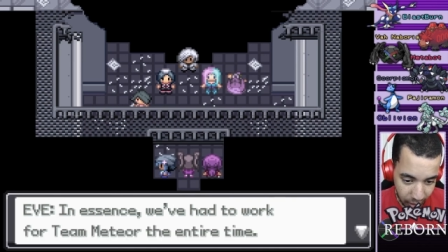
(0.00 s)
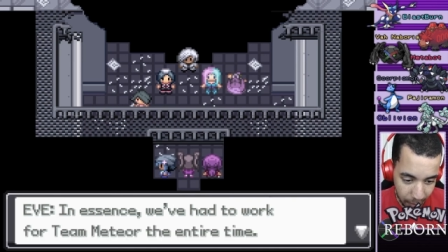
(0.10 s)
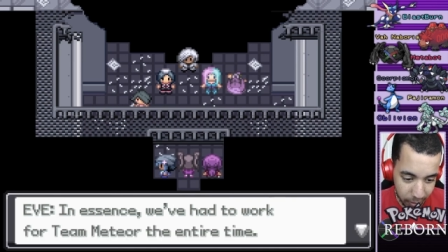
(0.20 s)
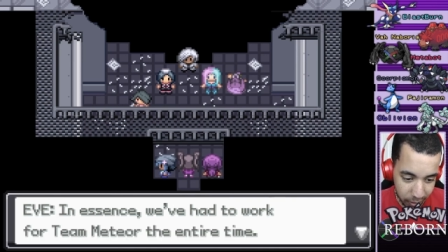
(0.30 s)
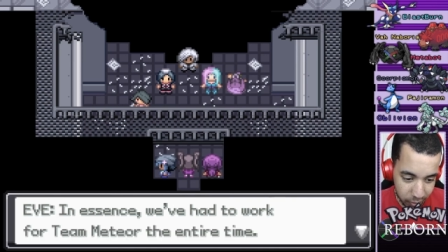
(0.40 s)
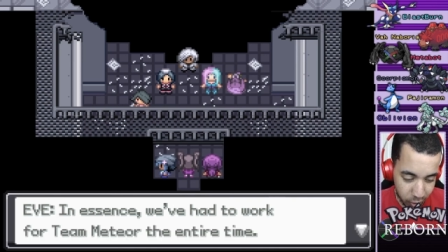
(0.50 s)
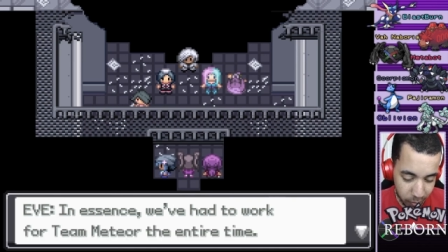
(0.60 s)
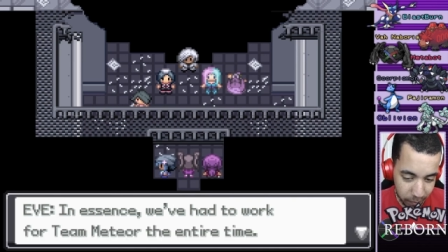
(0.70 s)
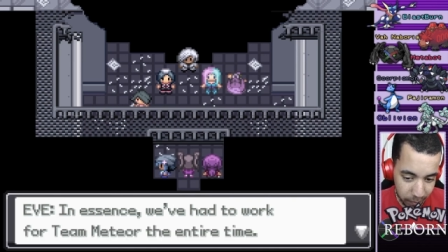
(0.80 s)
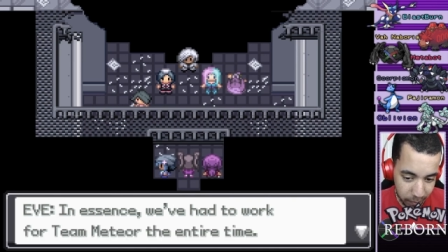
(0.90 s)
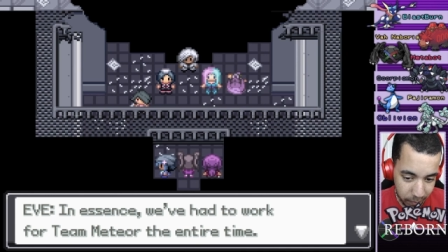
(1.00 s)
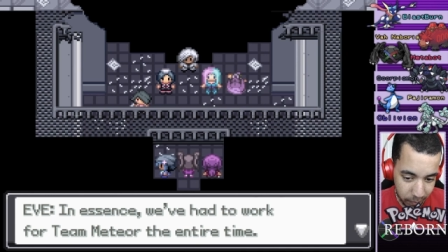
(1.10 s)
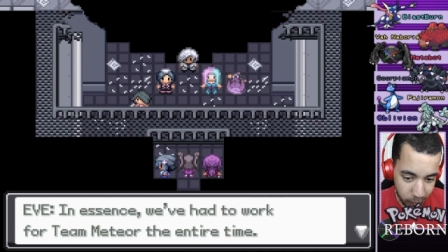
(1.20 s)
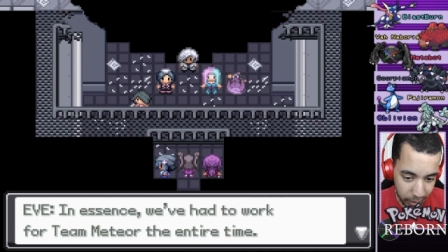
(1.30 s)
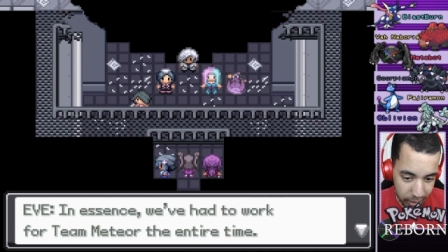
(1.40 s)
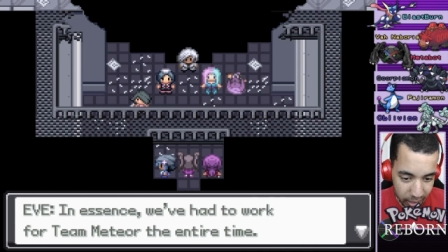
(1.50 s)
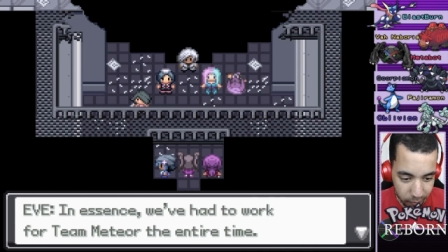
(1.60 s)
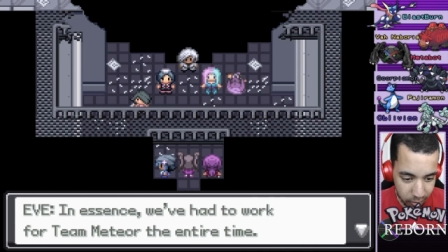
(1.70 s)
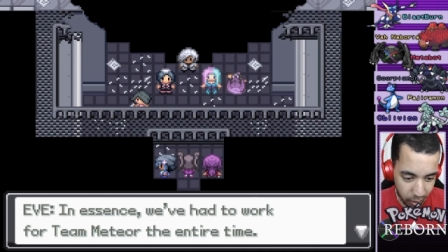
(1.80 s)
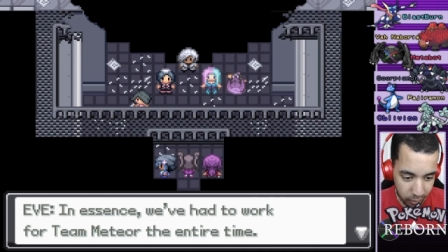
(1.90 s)
I'm gonna assume, wait,
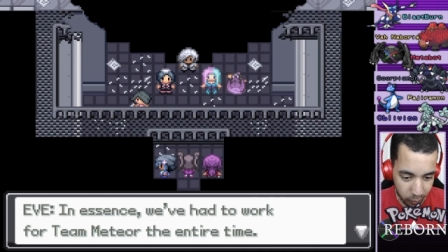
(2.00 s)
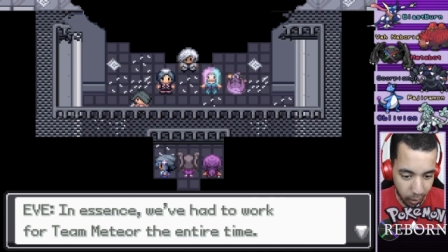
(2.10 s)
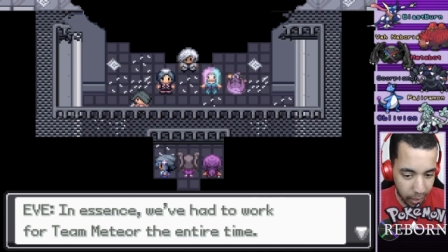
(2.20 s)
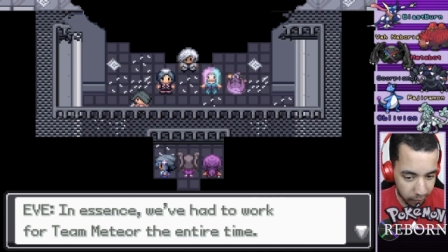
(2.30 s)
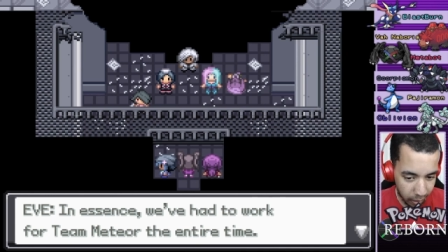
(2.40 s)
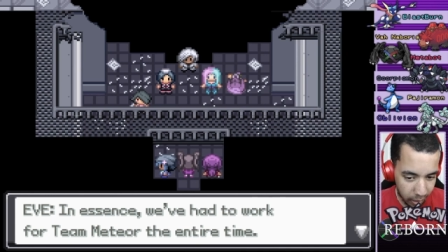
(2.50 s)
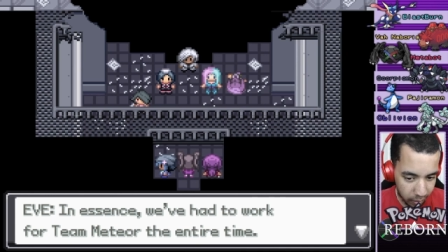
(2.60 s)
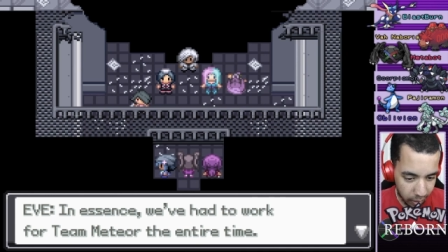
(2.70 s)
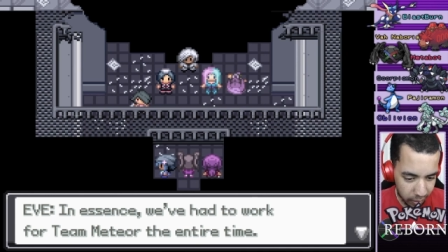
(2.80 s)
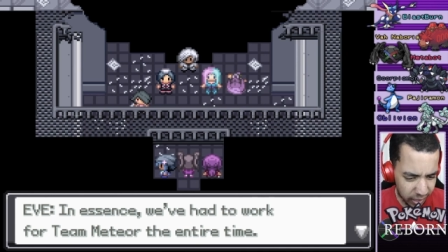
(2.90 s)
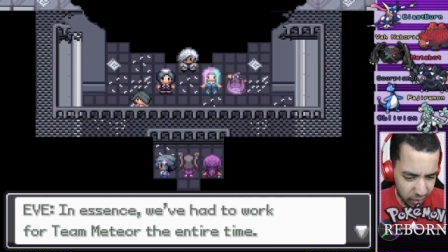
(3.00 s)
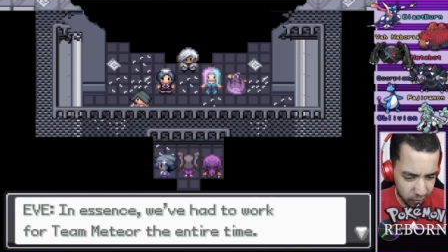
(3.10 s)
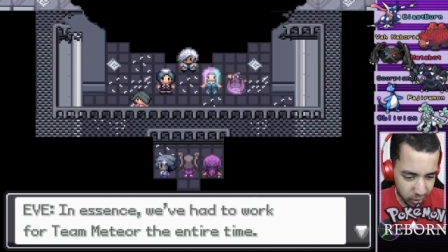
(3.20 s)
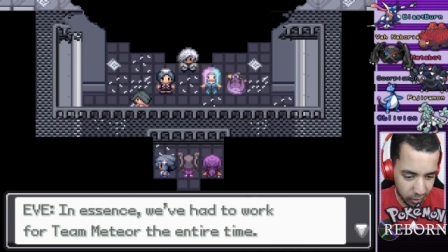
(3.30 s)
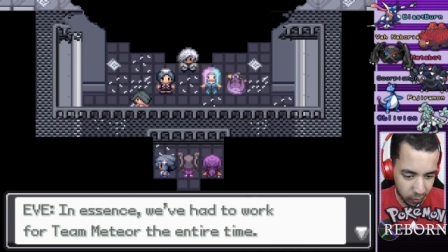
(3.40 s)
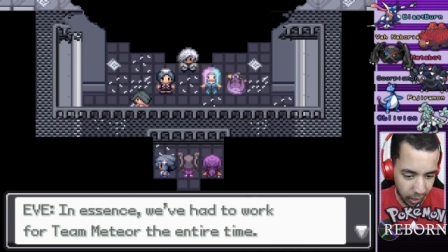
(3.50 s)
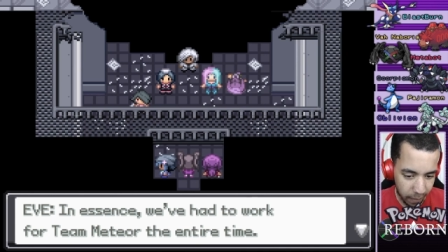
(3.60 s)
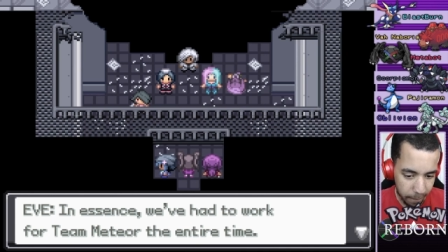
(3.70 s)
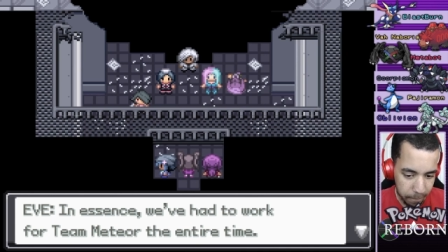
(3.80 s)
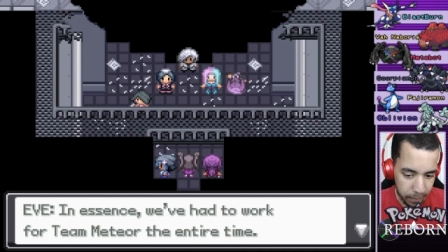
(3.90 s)
Eve is on the right, right? I think Eve is on the right.